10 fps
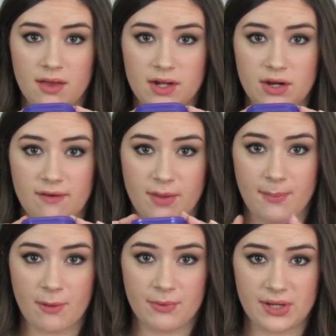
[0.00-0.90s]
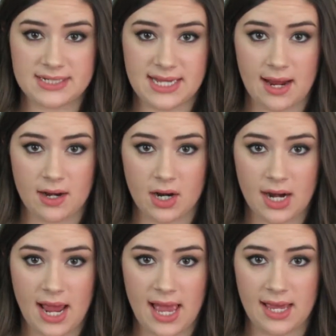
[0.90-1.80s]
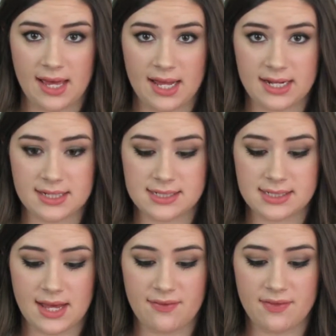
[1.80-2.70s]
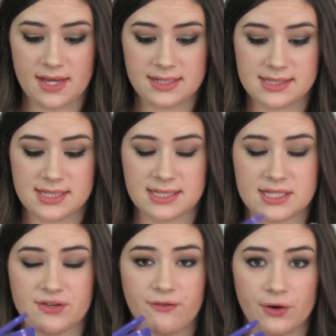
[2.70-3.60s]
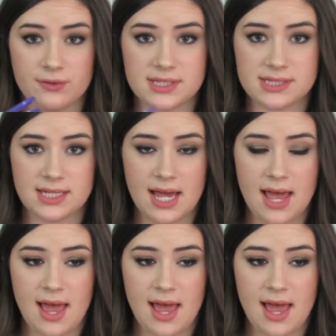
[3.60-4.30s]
Then you have the purple container, and in this is fruits.